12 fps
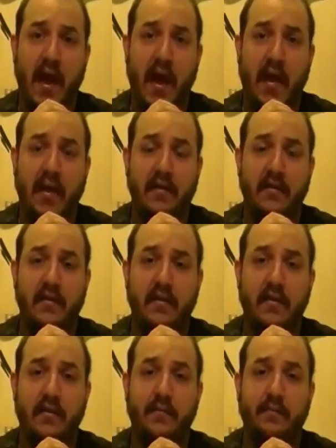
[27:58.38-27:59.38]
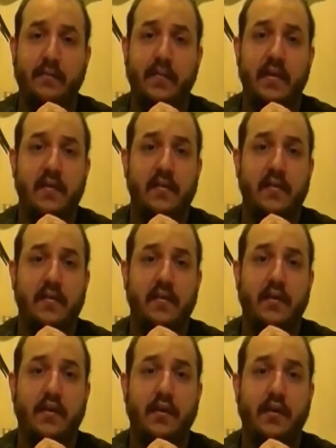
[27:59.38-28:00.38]
and this
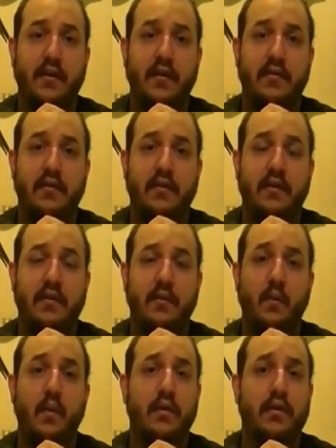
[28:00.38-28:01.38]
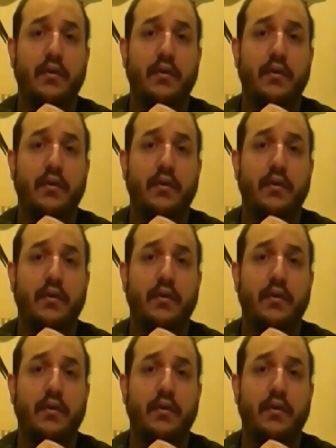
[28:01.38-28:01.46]
is will